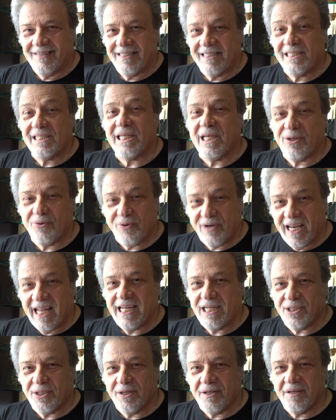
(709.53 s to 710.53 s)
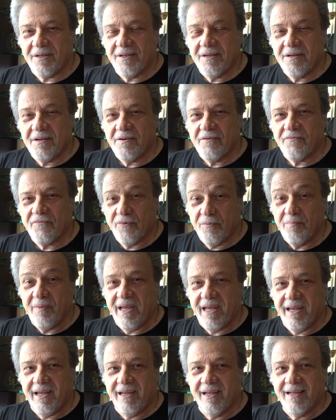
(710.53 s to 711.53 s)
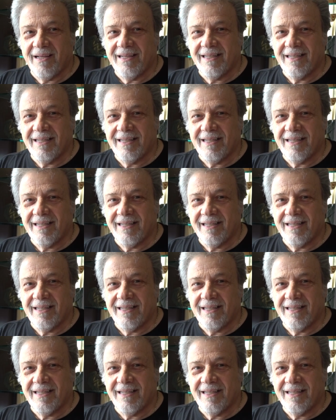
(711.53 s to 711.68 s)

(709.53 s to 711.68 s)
secret agent for me